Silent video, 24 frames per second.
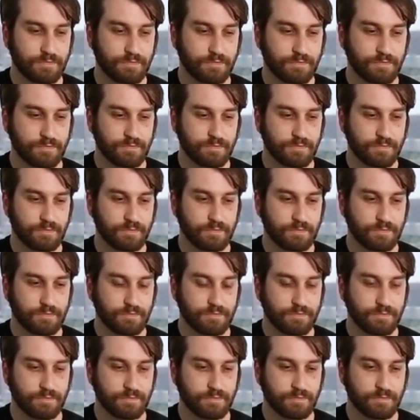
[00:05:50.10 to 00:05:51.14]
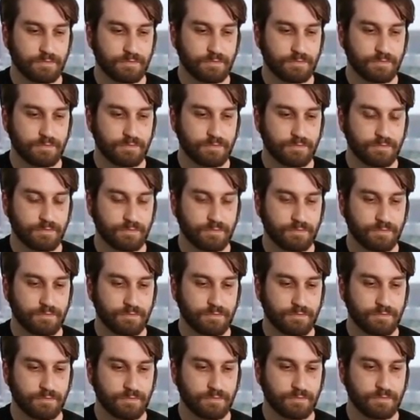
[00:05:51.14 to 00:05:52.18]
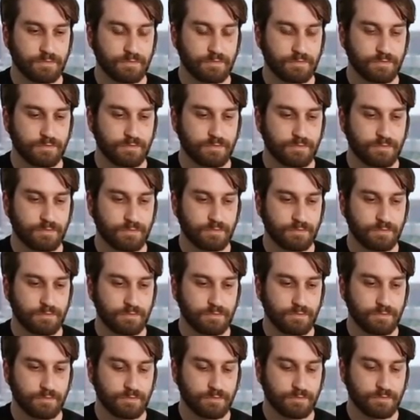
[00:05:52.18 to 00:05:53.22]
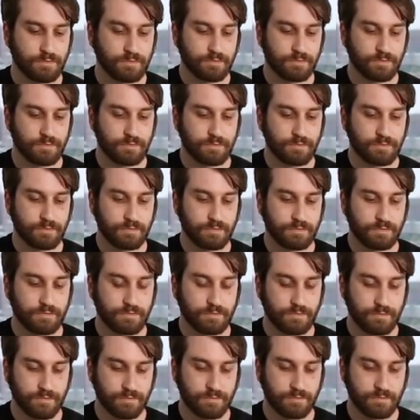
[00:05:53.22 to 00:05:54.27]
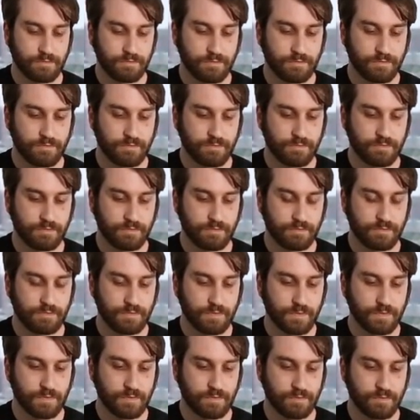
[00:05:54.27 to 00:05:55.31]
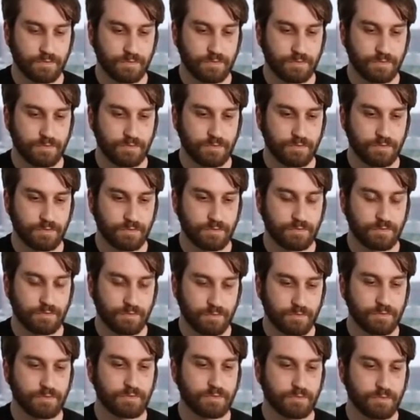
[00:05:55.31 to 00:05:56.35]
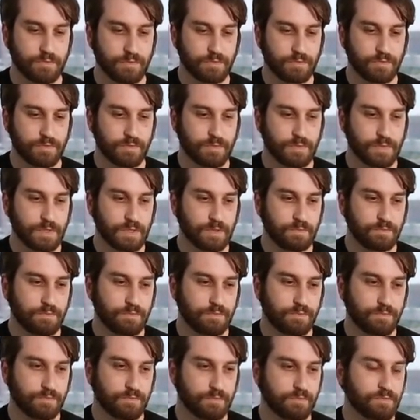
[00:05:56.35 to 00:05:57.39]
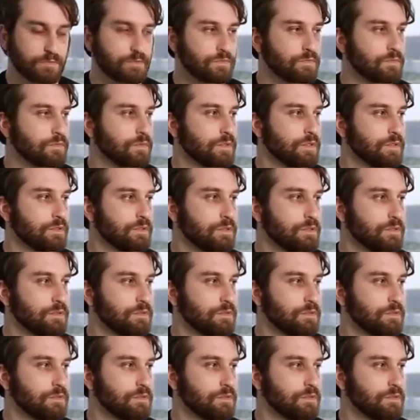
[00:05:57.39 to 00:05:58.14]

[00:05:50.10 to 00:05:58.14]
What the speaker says: (silent)